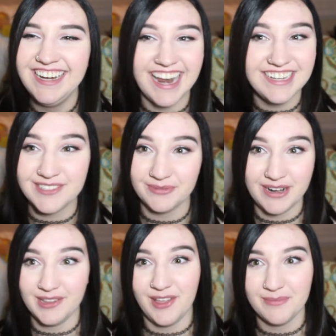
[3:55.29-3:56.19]
And I just
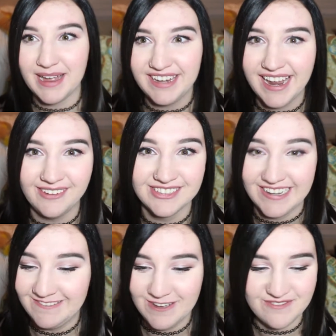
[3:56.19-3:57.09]
went along my day. I was
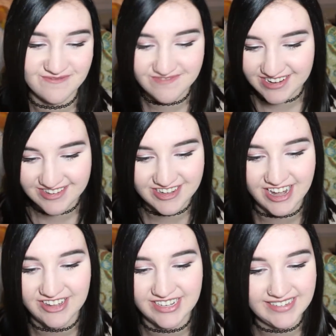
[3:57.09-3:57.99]
like, no, I'm not
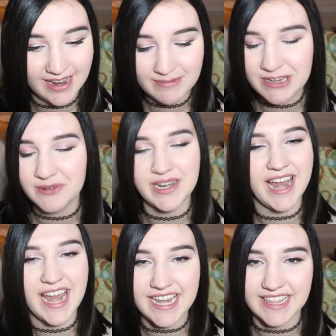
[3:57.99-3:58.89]
changing. I'm not
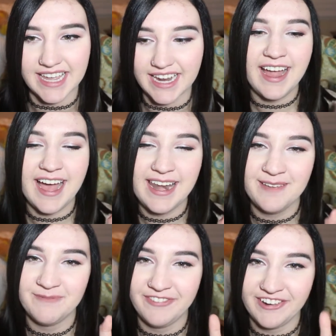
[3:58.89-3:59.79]
doing anything. I had
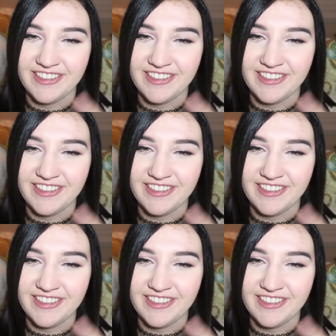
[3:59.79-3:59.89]
him for